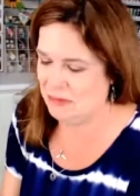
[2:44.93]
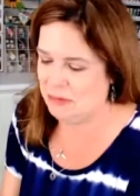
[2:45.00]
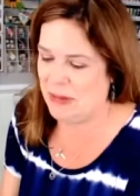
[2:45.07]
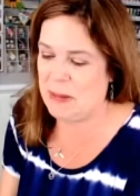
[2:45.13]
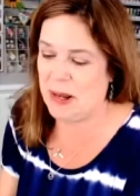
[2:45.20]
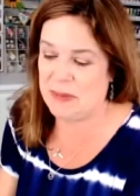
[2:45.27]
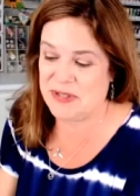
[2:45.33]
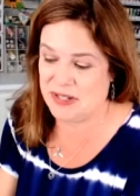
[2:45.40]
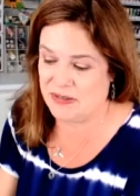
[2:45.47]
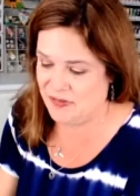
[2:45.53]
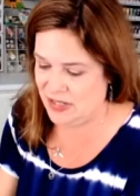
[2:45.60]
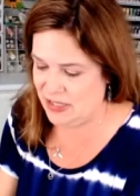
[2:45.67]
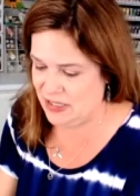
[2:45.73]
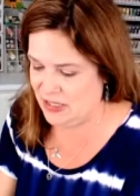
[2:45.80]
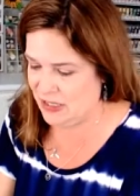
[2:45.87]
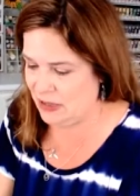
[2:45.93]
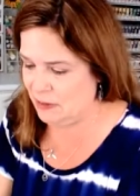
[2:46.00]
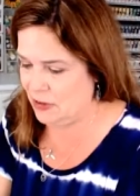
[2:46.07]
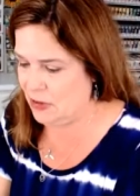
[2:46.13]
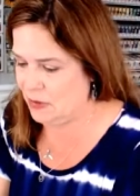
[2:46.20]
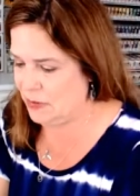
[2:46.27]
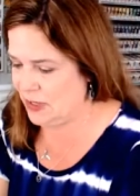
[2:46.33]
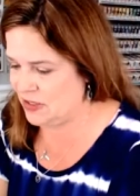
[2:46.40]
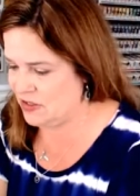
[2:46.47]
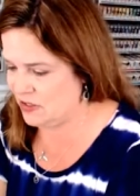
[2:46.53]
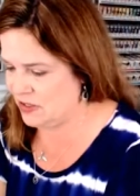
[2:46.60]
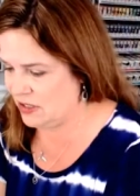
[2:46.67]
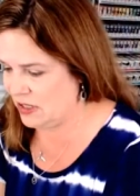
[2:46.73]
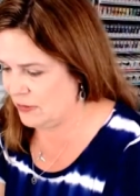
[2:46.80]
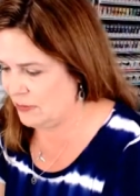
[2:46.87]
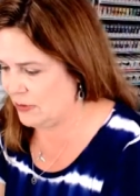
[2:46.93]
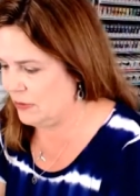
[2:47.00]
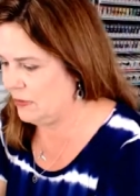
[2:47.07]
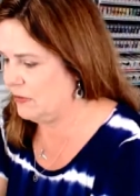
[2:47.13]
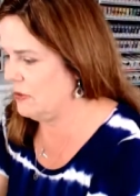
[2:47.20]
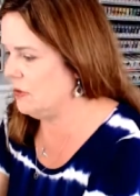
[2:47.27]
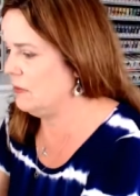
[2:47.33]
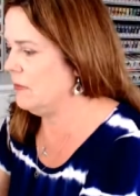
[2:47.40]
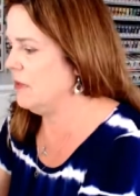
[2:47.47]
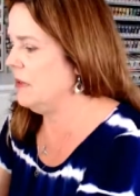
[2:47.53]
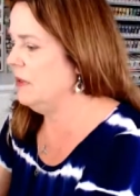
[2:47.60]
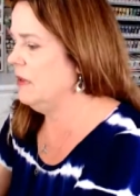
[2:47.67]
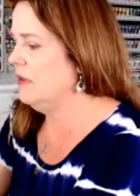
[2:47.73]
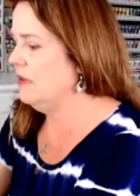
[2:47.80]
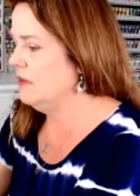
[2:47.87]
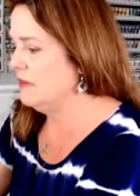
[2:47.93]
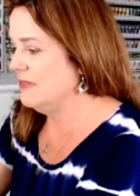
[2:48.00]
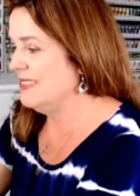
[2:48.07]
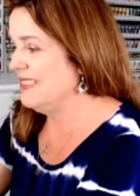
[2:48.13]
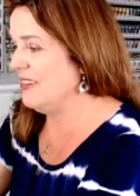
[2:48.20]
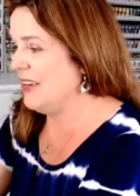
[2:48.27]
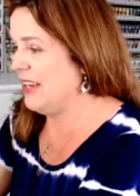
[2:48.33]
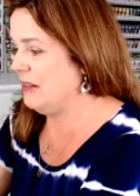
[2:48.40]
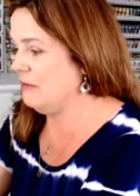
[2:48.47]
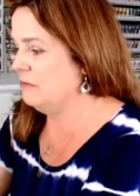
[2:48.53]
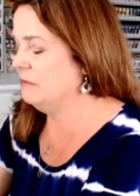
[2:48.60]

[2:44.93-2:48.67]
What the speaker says: My mom's on FaceTime. Oh, I just hung up. Oh, no. Okay.